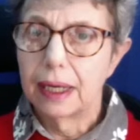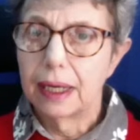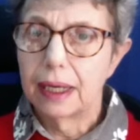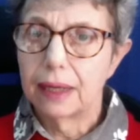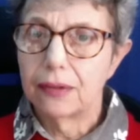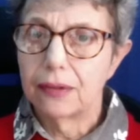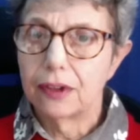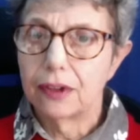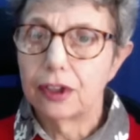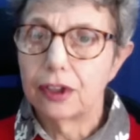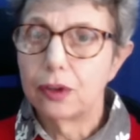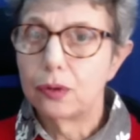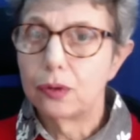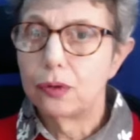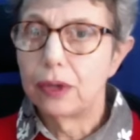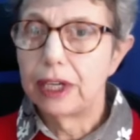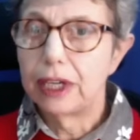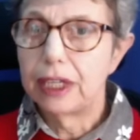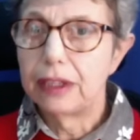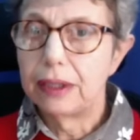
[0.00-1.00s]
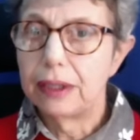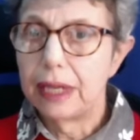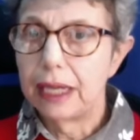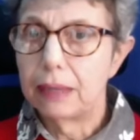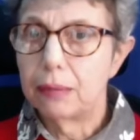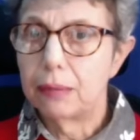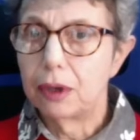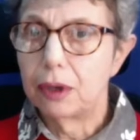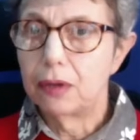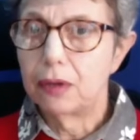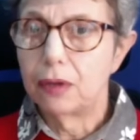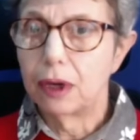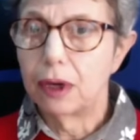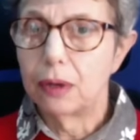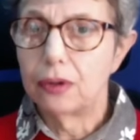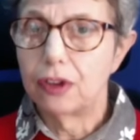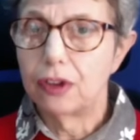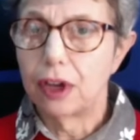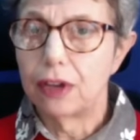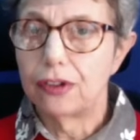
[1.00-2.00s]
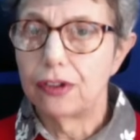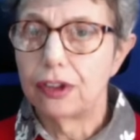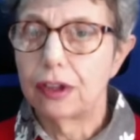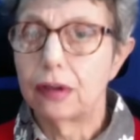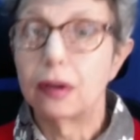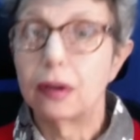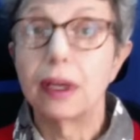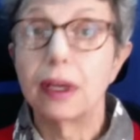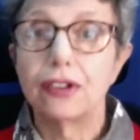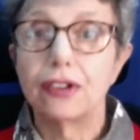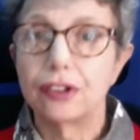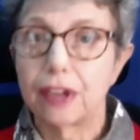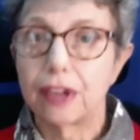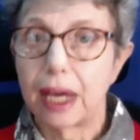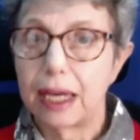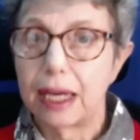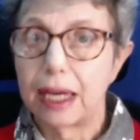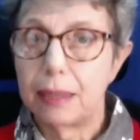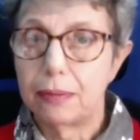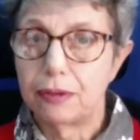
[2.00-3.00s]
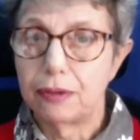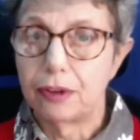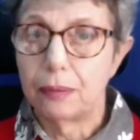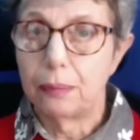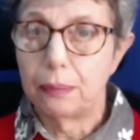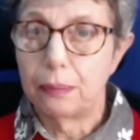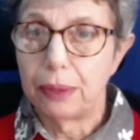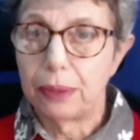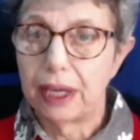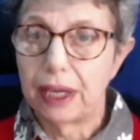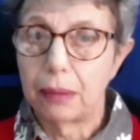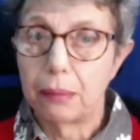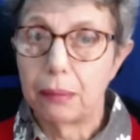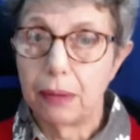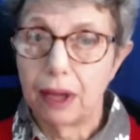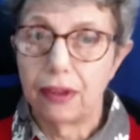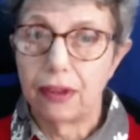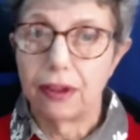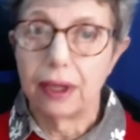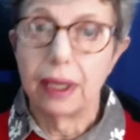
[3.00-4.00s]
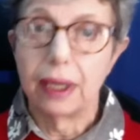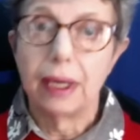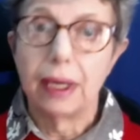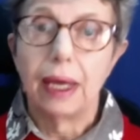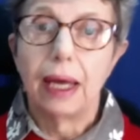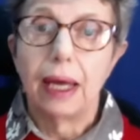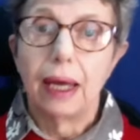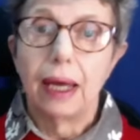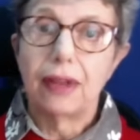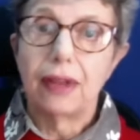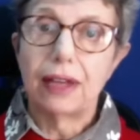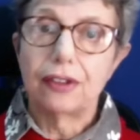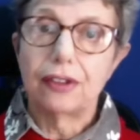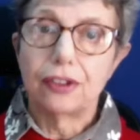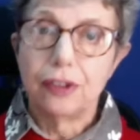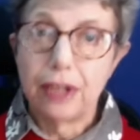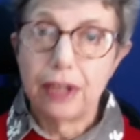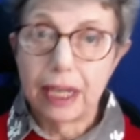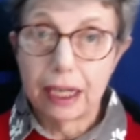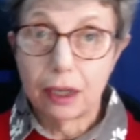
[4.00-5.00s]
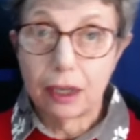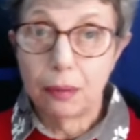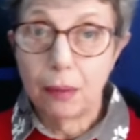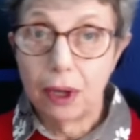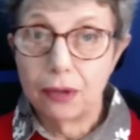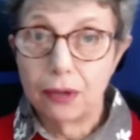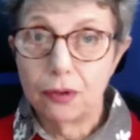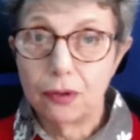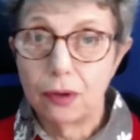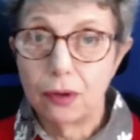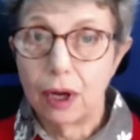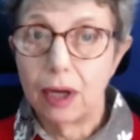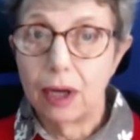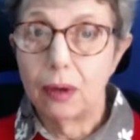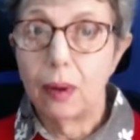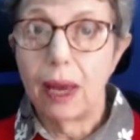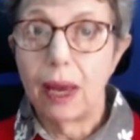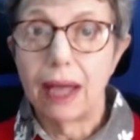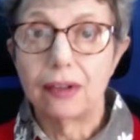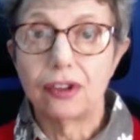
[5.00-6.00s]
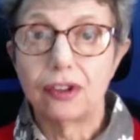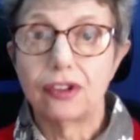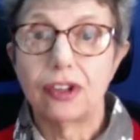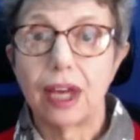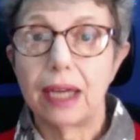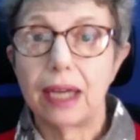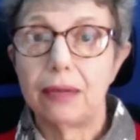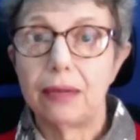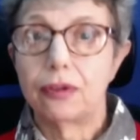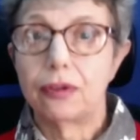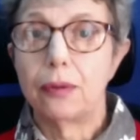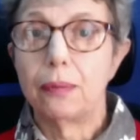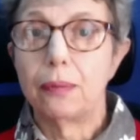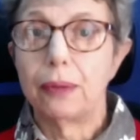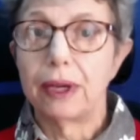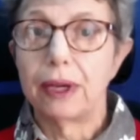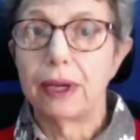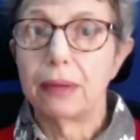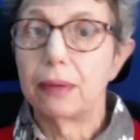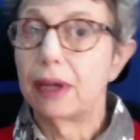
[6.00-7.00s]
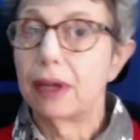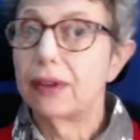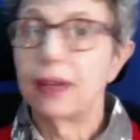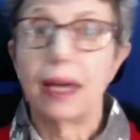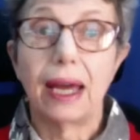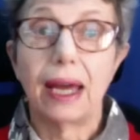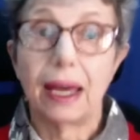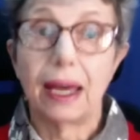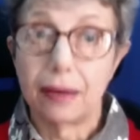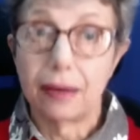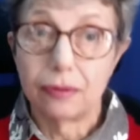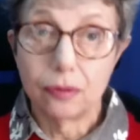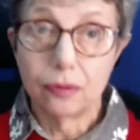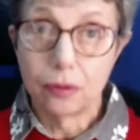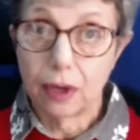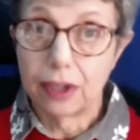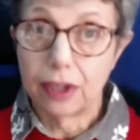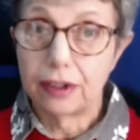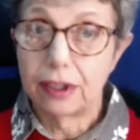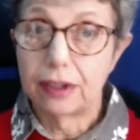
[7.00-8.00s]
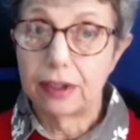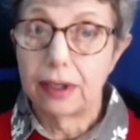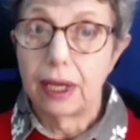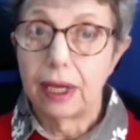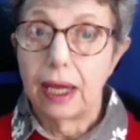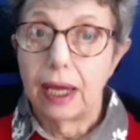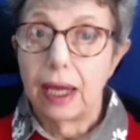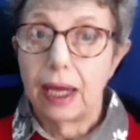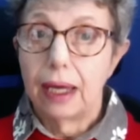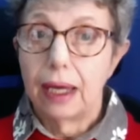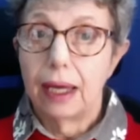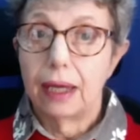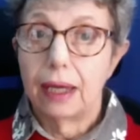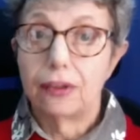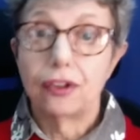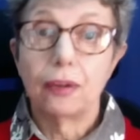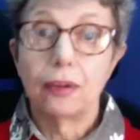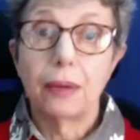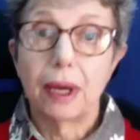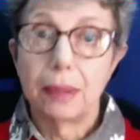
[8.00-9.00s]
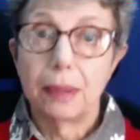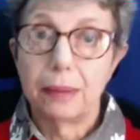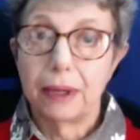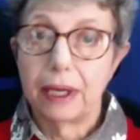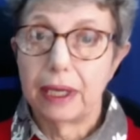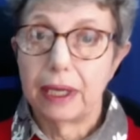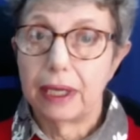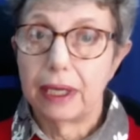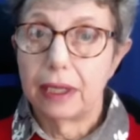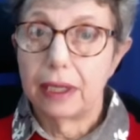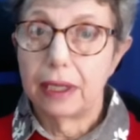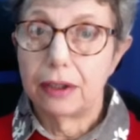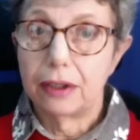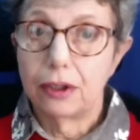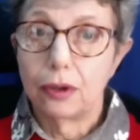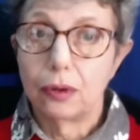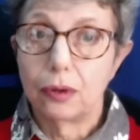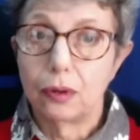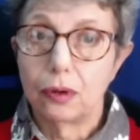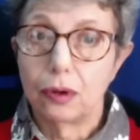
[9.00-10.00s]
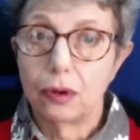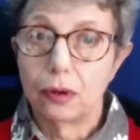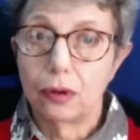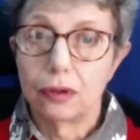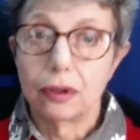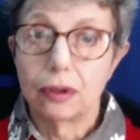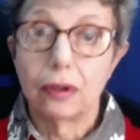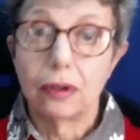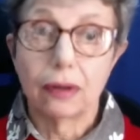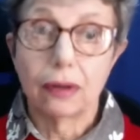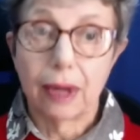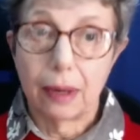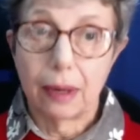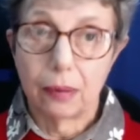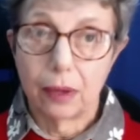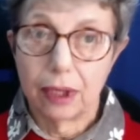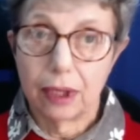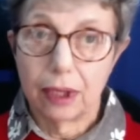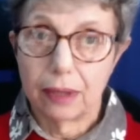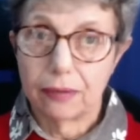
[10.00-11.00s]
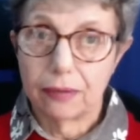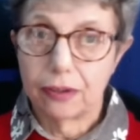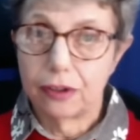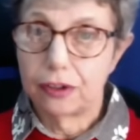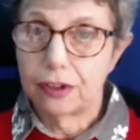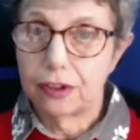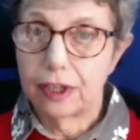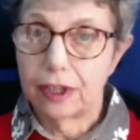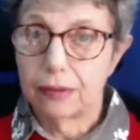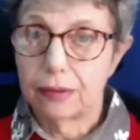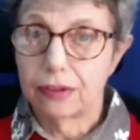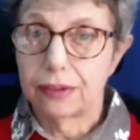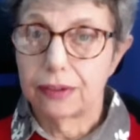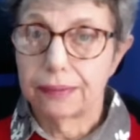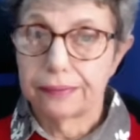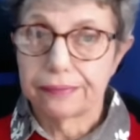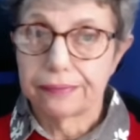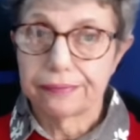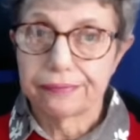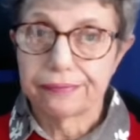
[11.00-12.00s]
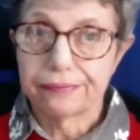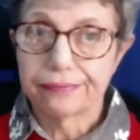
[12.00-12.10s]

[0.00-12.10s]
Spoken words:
that you read Nick Munro's article, Escape from Big Mother. That's Nick Munro and Escape from Big Mother. I haven't read it, so maybe you could look that one up for yourselves.